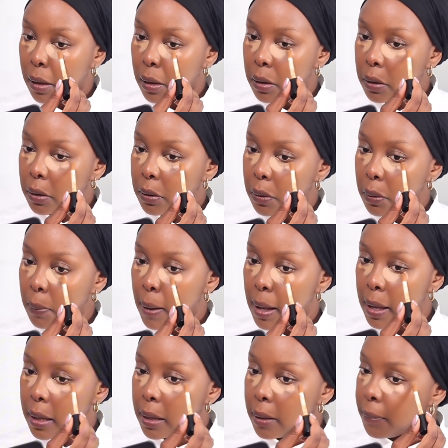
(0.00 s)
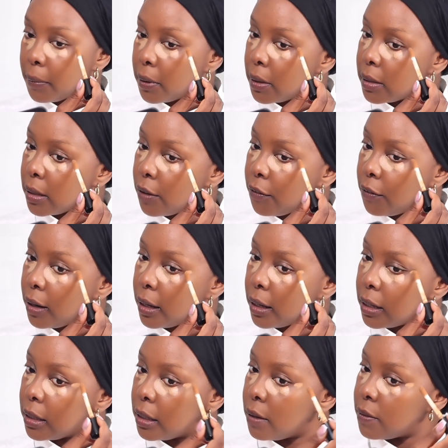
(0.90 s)
You know why? Because I feel
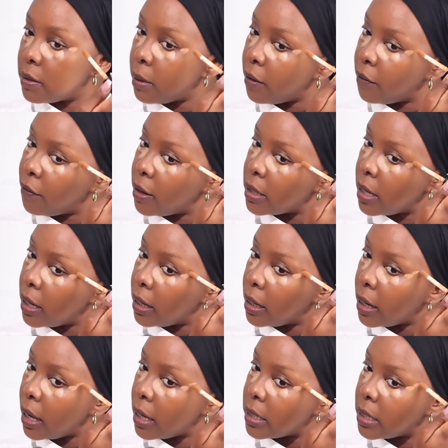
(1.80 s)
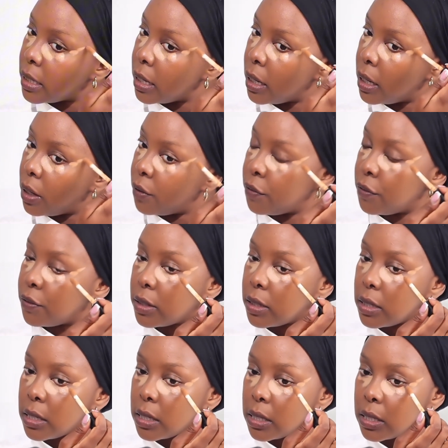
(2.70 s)
like it gives my face a nice
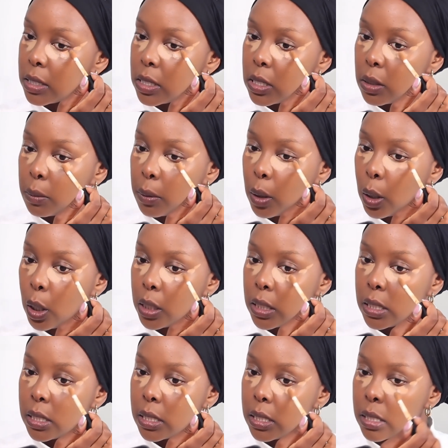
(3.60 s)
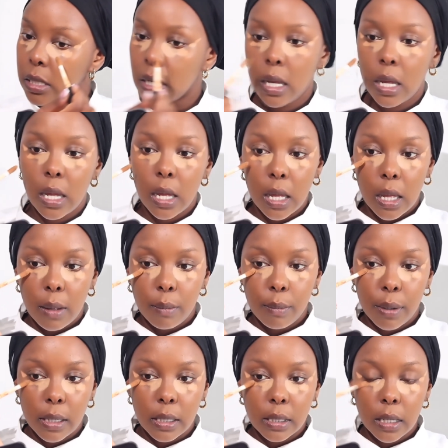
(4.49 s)
lift, to be honest.
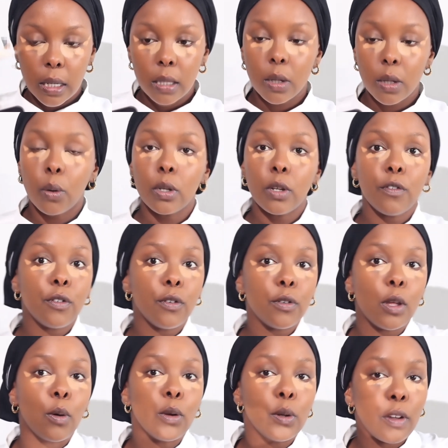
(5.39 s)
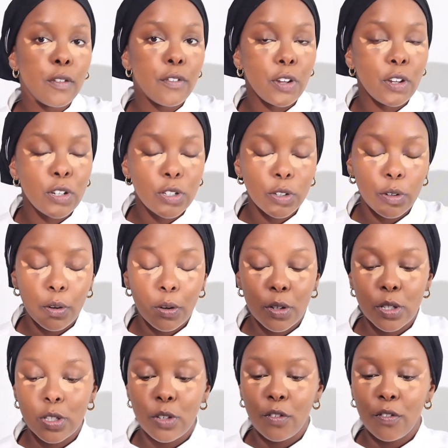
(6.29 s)
But again, the only way for you to know
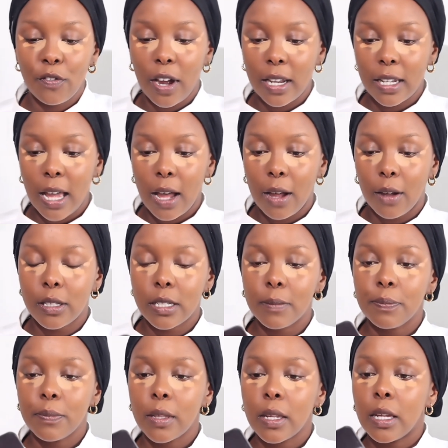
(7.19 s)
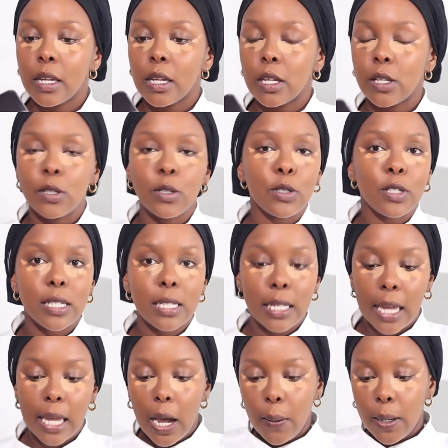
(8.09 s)
is to find out is to
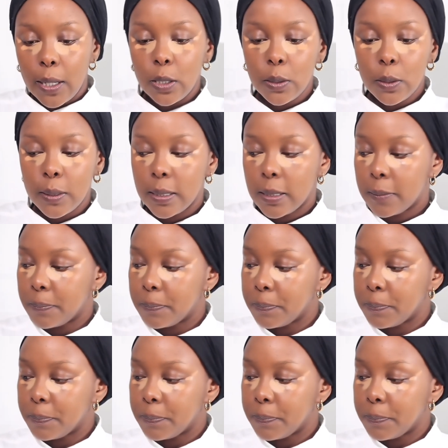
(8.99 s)
see how I do it.